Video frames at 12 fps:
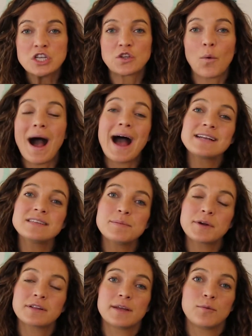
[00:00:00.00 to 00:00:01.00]
So I
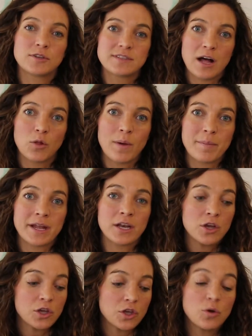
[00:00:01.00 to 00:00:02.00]
typically will tell
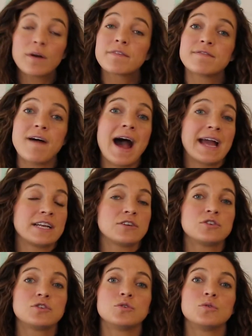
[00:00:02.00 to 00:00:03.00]
women, you are
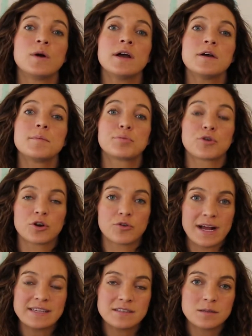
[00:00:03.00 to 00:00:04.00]
fine to
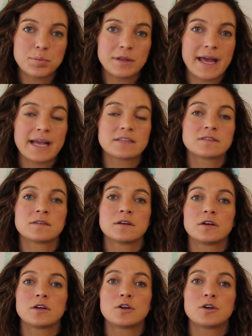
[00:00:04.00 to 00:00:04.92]
progress to planks,